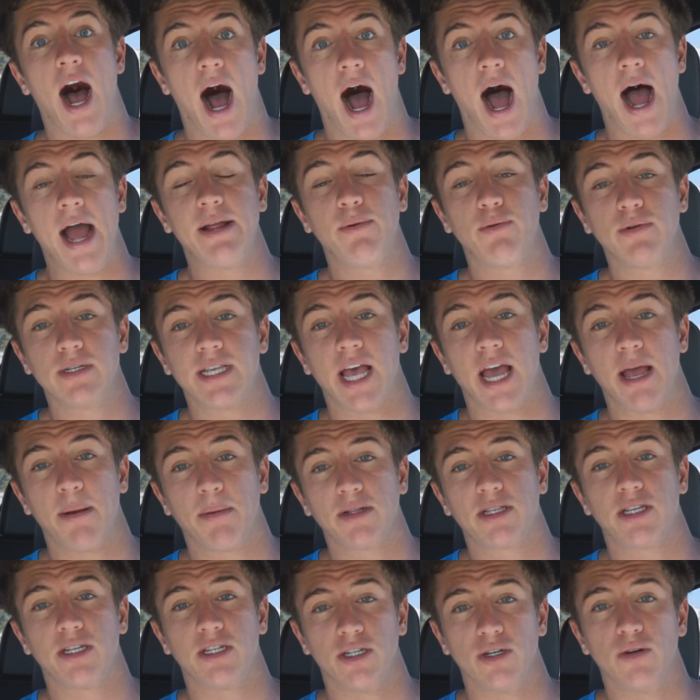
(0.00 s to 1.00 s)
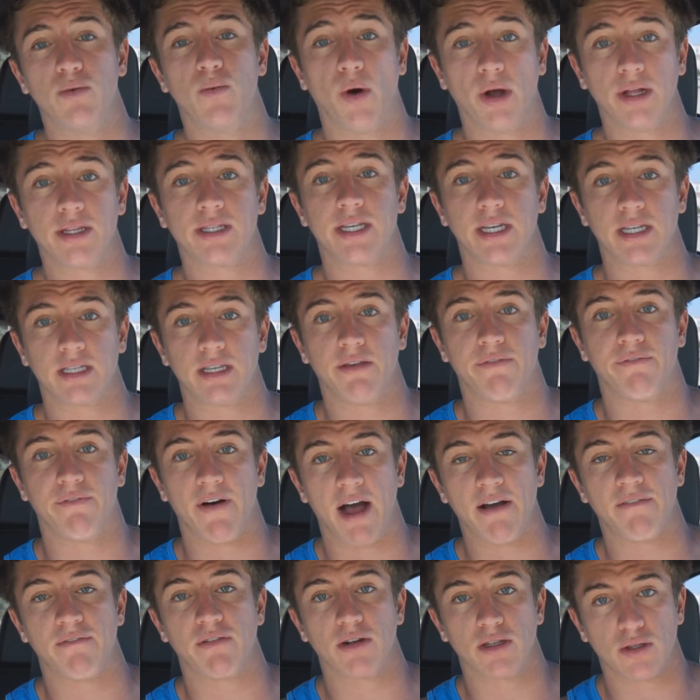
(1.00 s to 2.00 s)
I was able to do
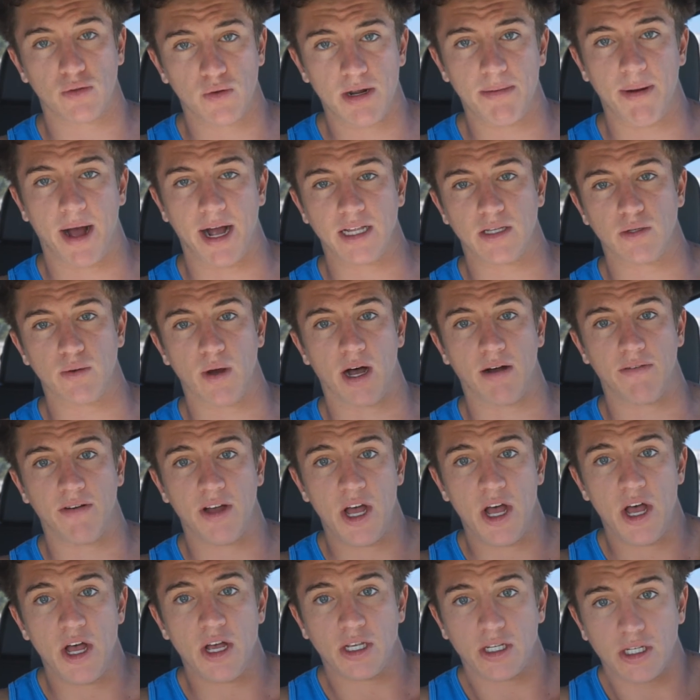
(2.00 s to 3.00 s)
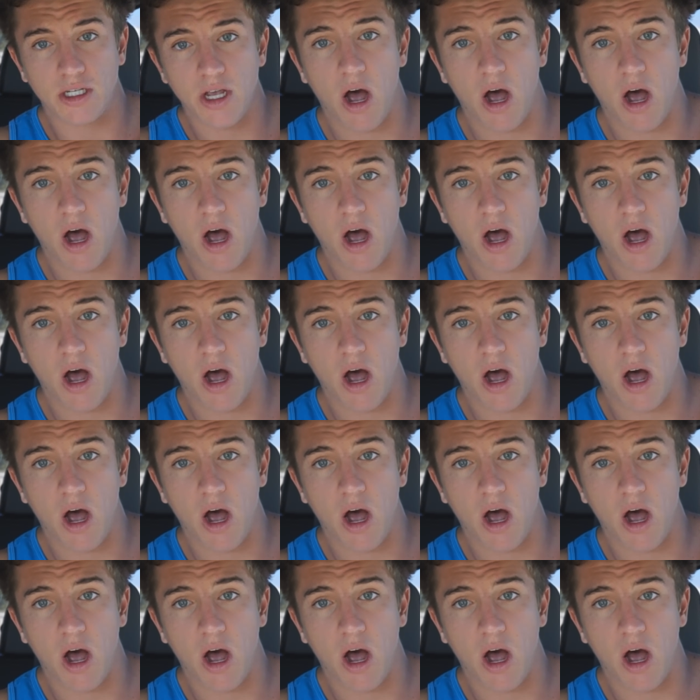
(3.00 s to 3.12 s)
165 for a 3x12.